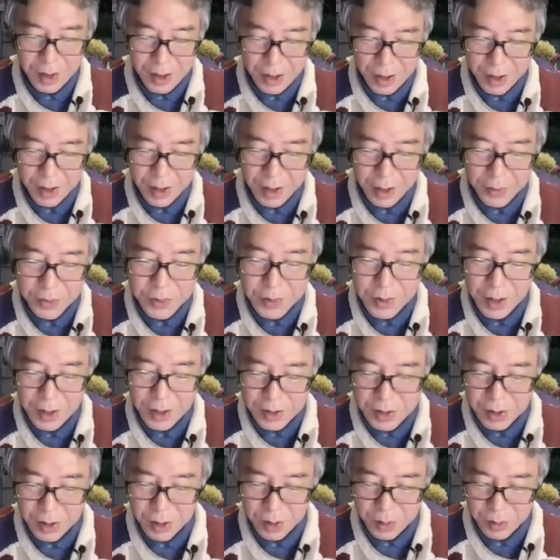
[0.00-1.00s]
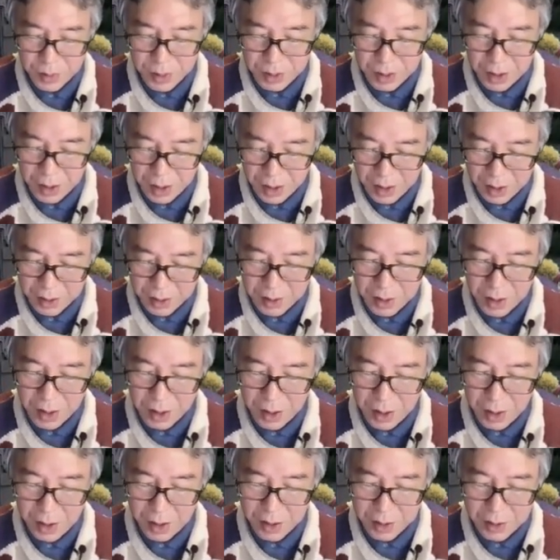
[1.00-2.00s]
I have to assume again
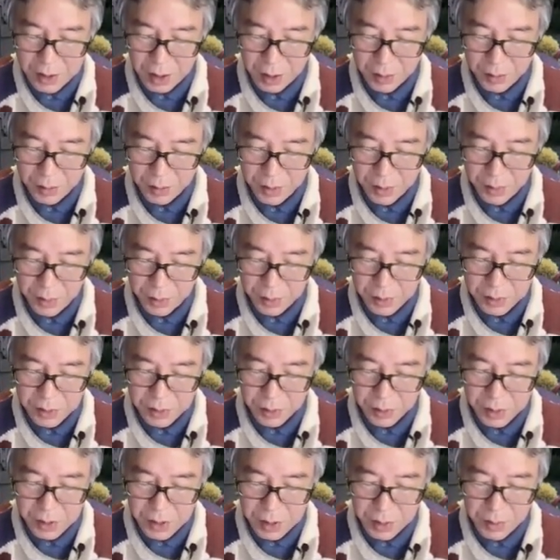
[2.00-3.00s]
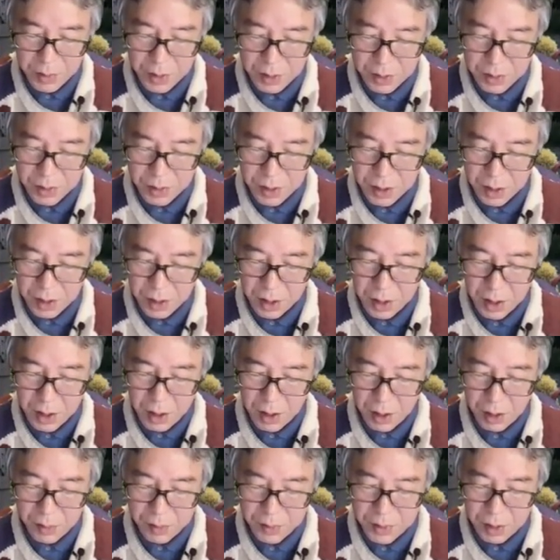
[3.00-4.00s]
time reversal symmetry
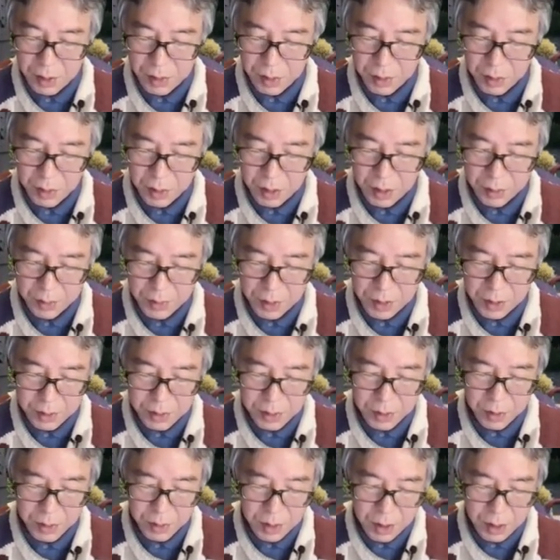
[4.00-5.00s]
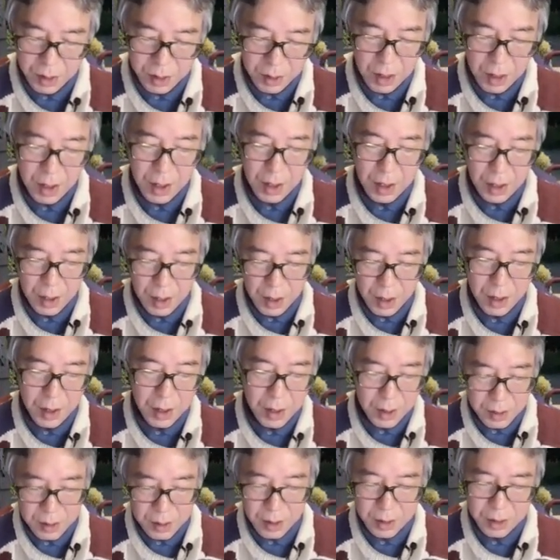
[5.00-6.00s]
of the whole Hamiltonian,
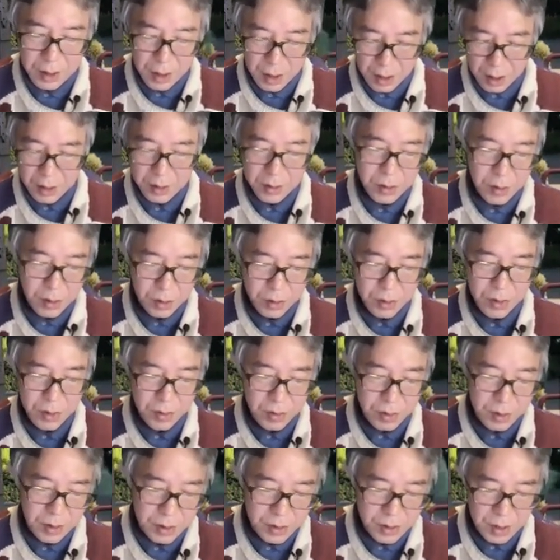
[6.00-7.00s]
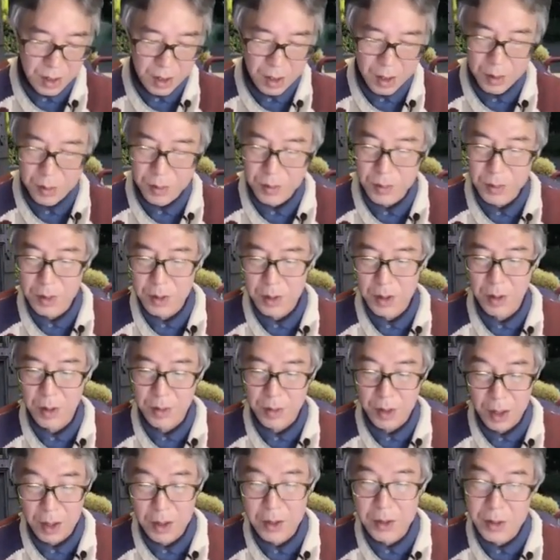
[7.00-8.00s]
and again go through
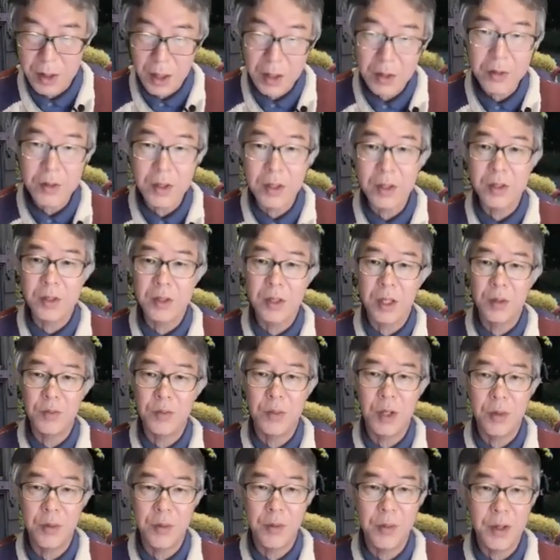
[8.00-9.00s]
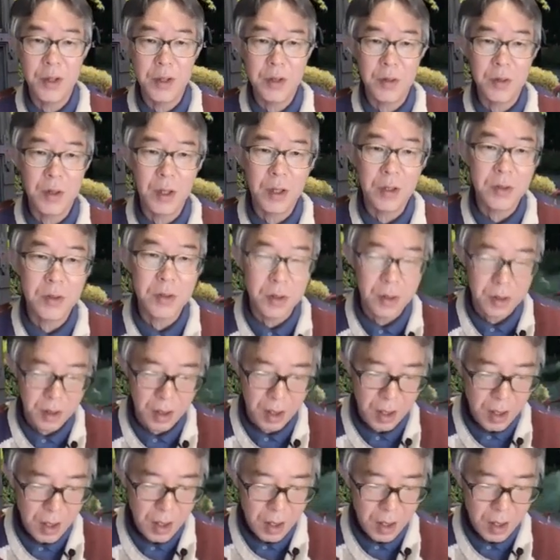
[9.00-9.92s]
exactly the same derivation actually.